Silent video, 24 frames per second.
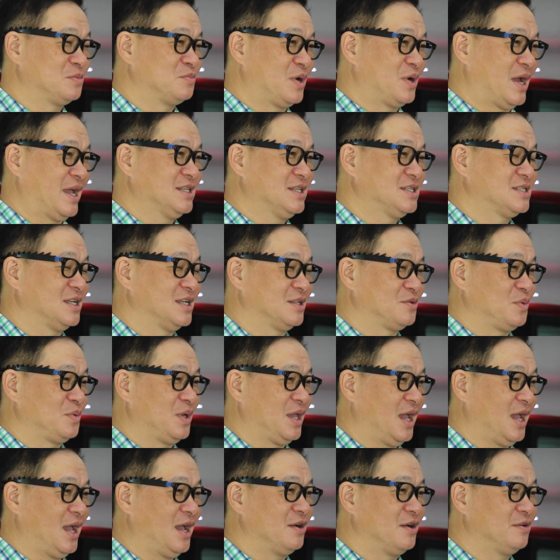brands that we
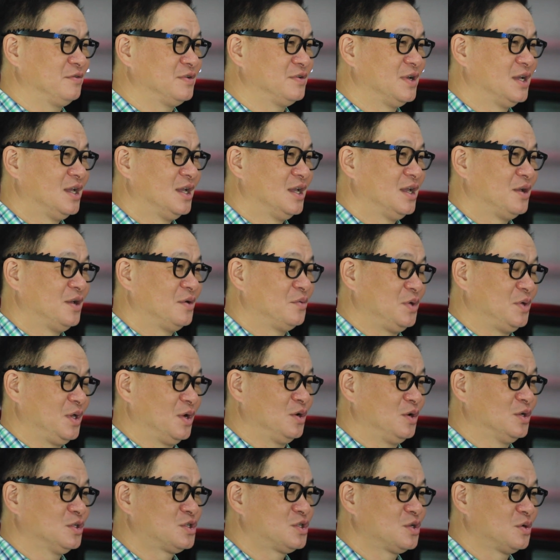have, we
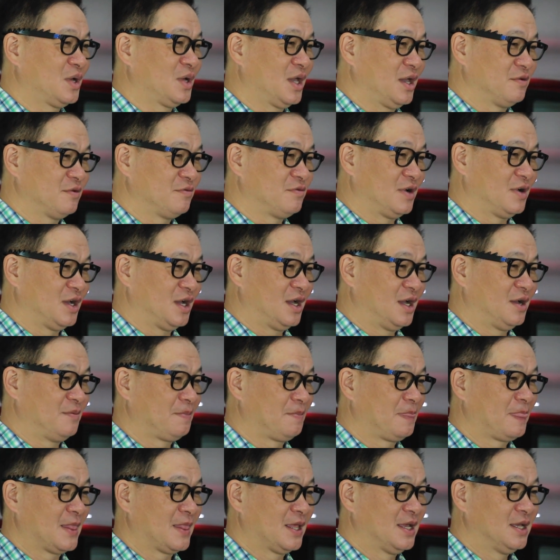also have uh,
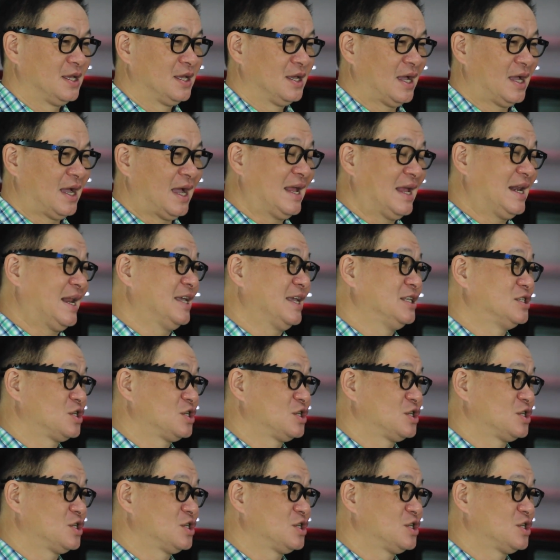allied